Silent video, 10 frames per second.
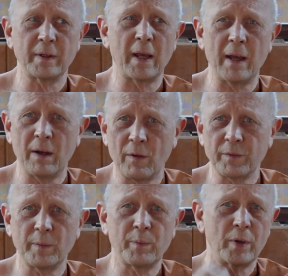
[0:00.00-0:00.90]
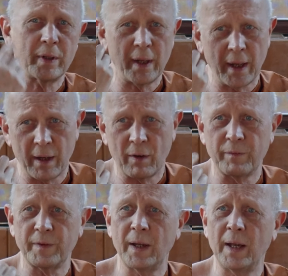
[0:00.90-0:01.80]
The hair of the body, hair
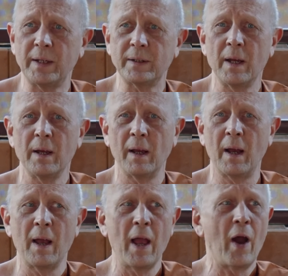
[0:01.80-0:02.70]
of the head, yeah?